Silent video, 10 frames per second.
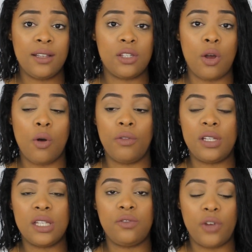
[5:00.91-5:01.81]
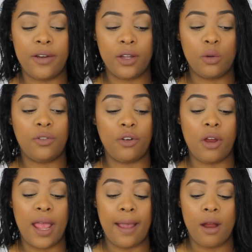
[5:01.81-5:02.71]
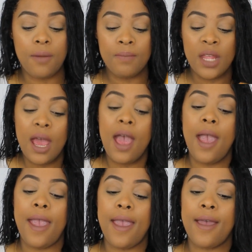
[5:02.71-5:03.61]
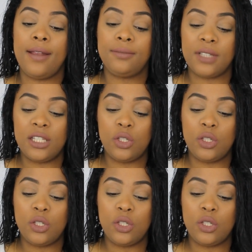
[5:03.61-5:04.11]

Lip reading: so this is very good for your hair, and it's